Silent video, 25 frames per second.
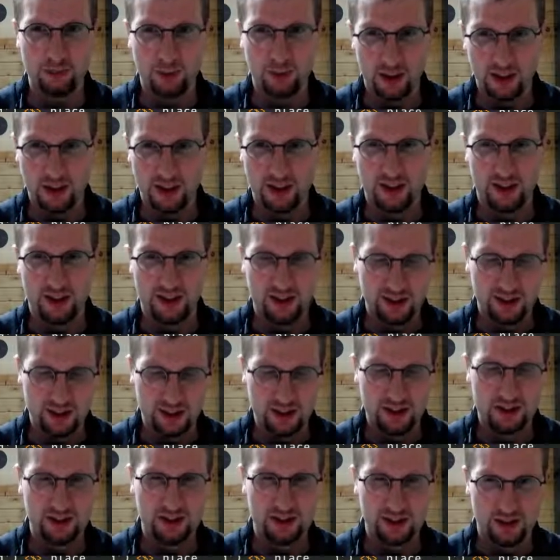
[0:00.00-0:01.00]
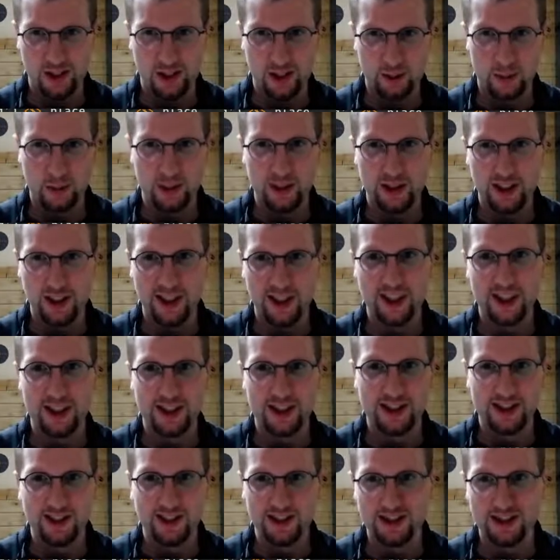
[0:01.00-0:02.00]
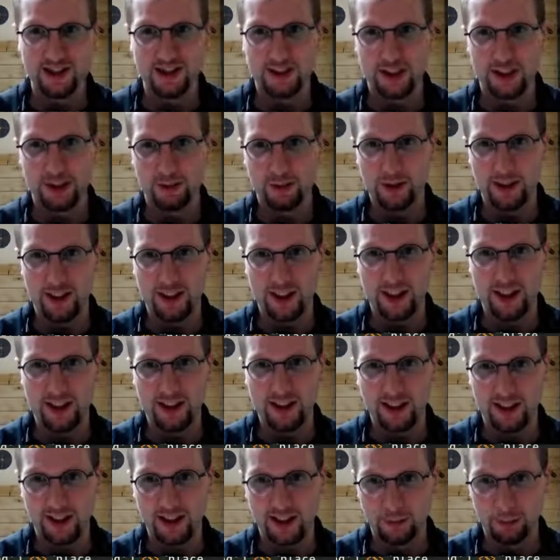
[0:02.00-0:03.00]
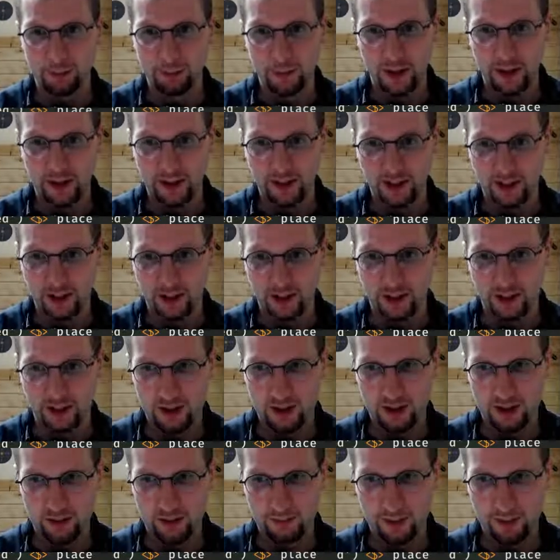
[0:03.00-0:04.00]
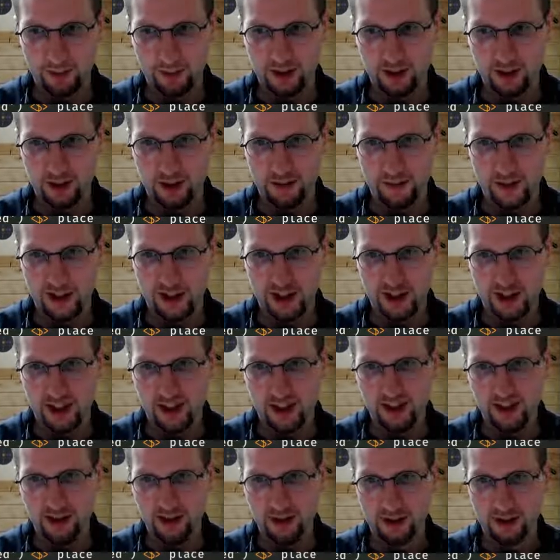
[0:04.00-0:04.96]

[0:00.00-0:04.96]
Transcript: then, huh? I wanna add like a button, maybe a trash can.